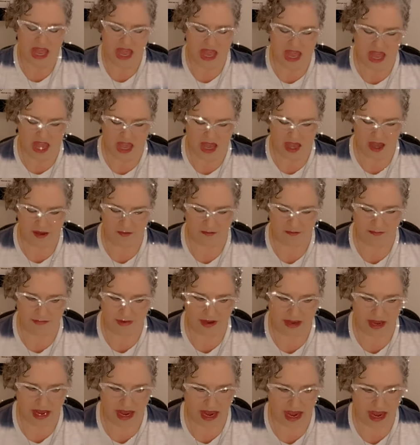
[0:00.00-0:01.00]

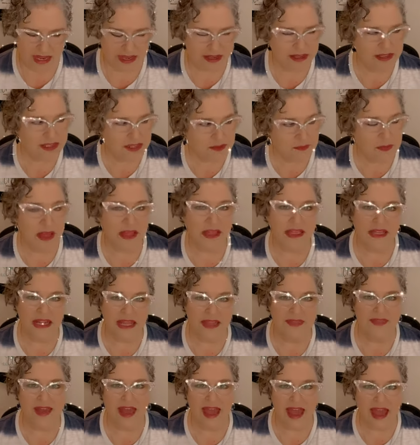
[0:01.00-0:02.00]
I could smell it
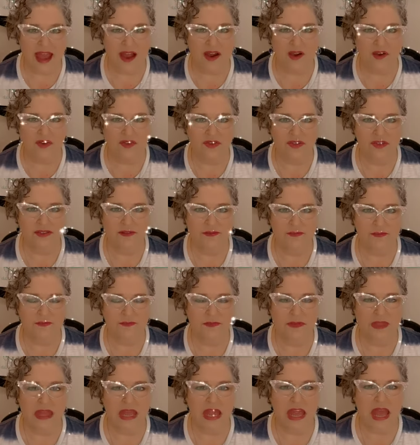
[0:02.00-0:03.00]
in the house.
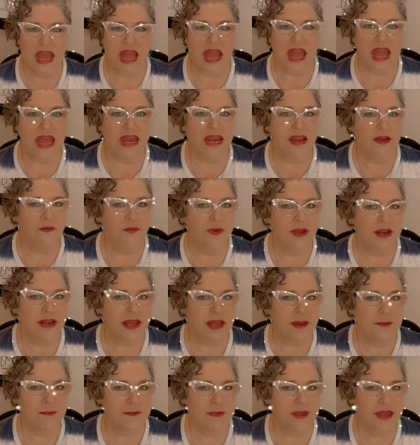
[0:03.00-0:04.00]
And I went
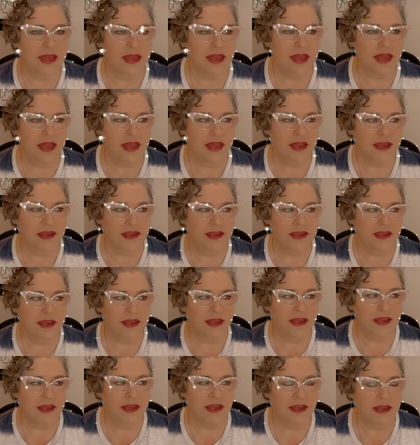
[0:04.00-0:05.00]
up and
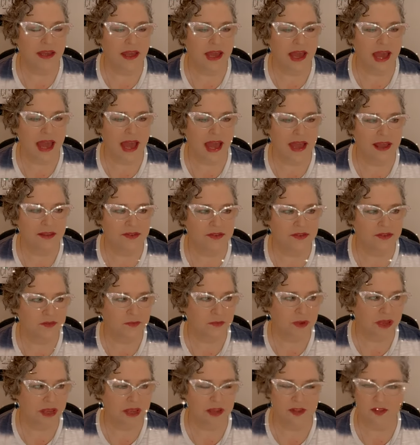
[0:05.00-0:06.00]
asked
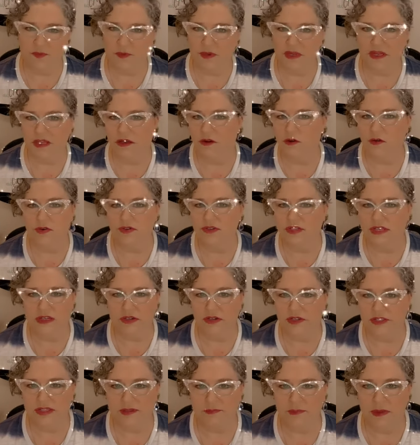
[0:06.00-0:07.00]
my husband. Of course, he
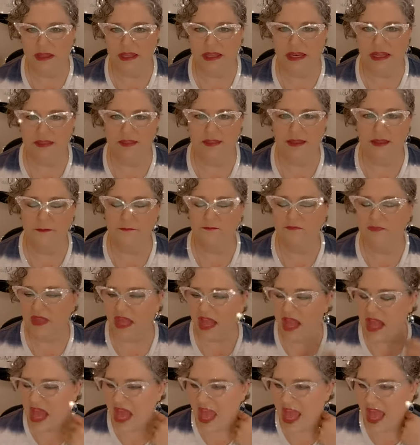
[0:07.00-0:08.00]
couldn't smell anything.
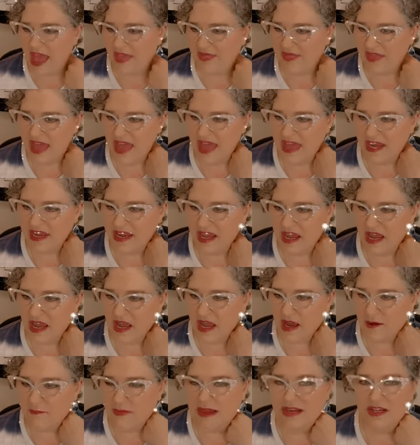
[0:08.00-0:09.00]
And then
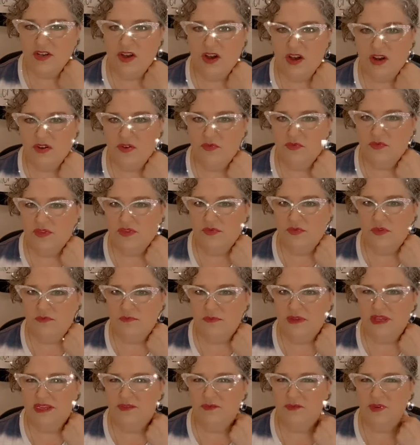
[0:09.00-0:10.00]
my daughter was with
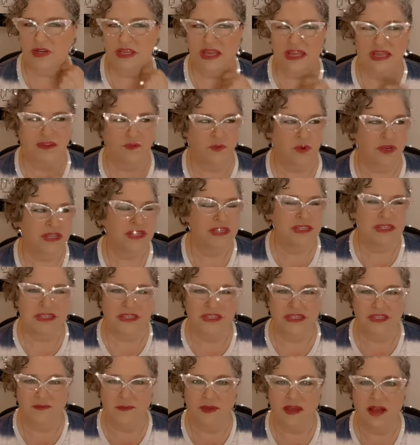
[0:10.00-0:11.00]
me, and we're like, what is this
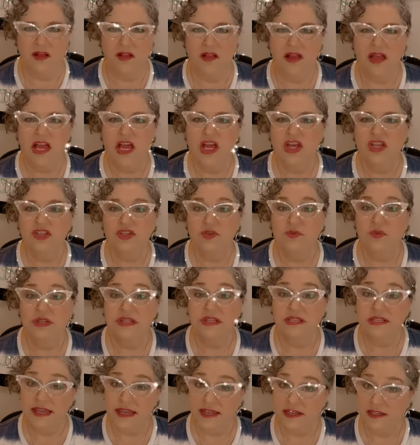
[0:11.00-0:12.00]
smell? So we
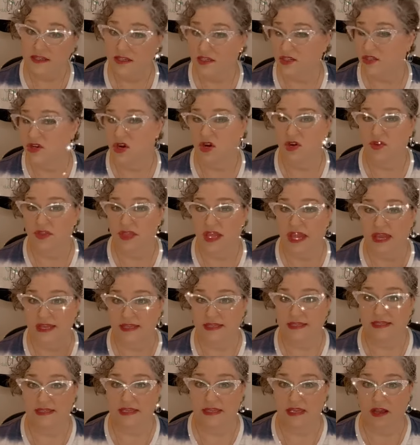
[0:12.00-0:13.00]
decided to turn the
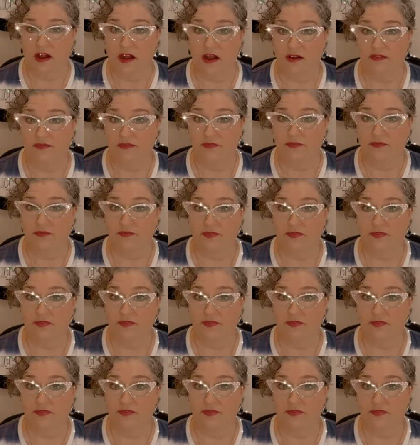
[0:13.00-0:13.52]
AC off.